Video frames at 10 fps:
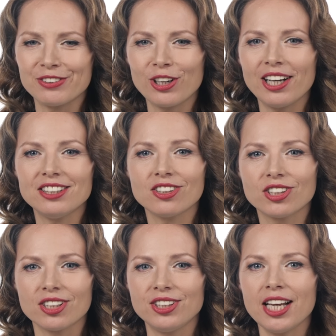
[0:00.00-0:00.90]
Our
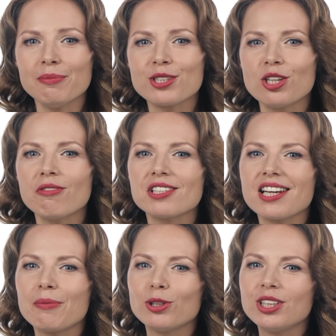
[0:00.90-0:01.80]
dockyard comes back to life
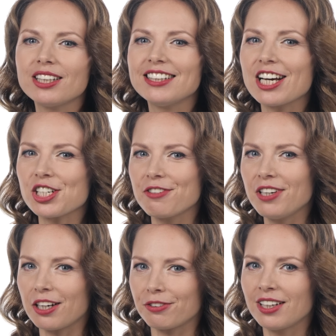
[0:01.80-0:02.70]
again in Update
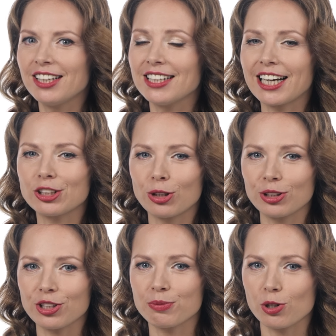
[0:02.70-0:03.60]

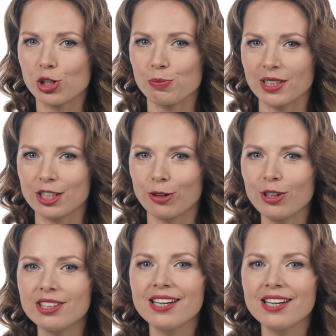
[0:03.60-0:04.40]
0.11.7, giving you the